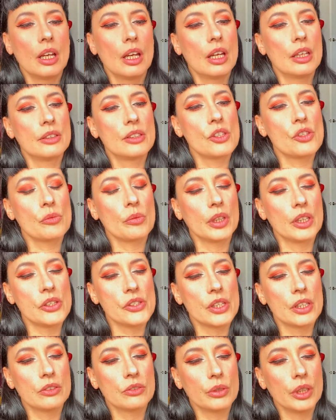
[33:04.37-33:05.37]
and this one is
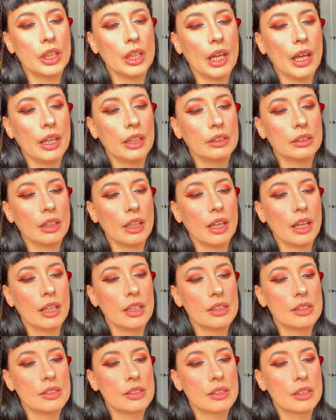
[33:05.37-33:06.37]
the
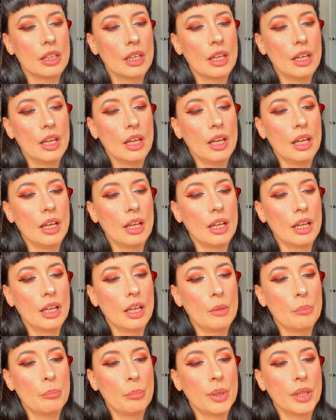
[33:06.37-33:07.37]
388
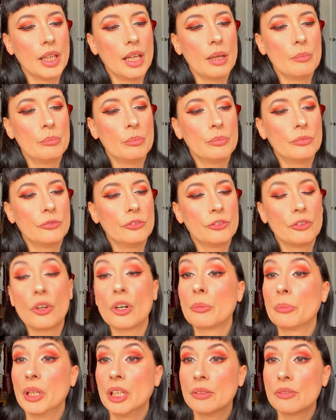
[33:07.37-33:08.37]
Plum
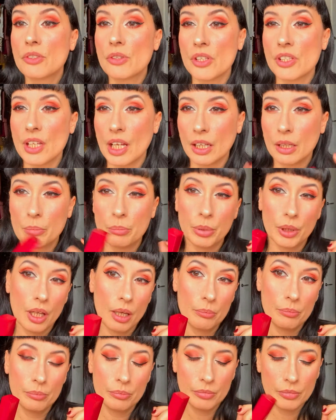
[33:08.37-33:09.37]
for me. So it's like a
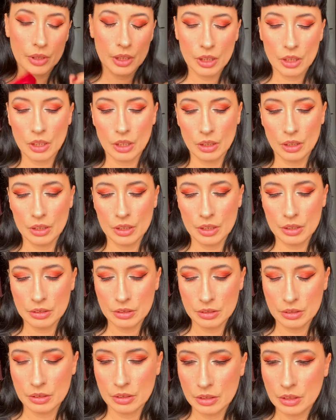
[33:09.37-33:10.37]
plum color.
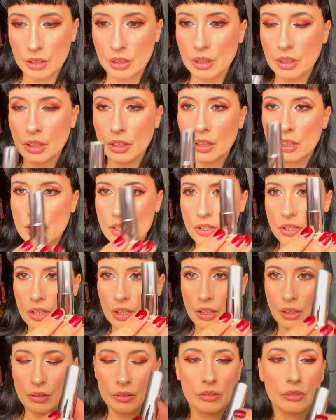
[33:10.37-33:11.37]

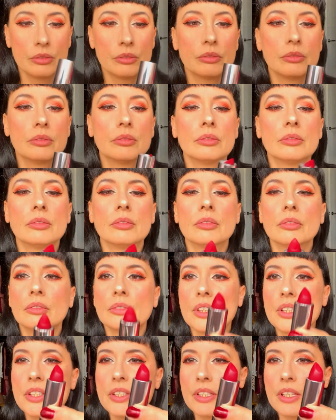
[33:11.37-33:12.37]
So
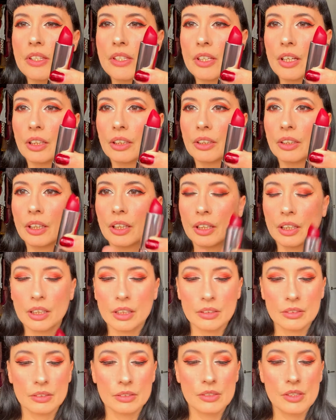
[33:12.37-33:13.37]
it's this color here.
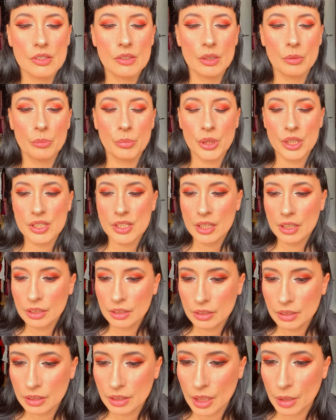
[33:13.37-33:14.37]
See how pretty?
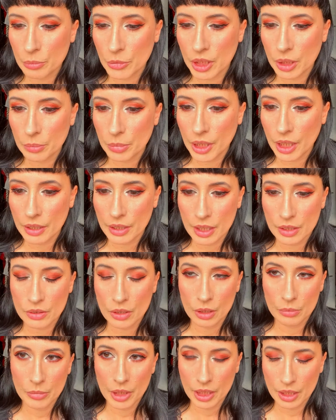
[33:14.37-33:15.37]
Now I'm gonna apply that
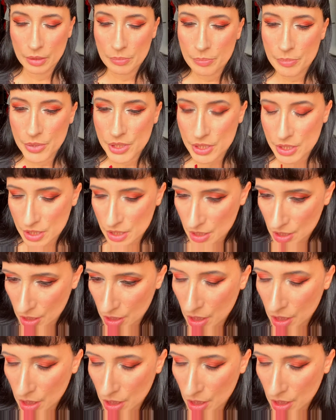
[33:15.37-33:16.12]
on my lips.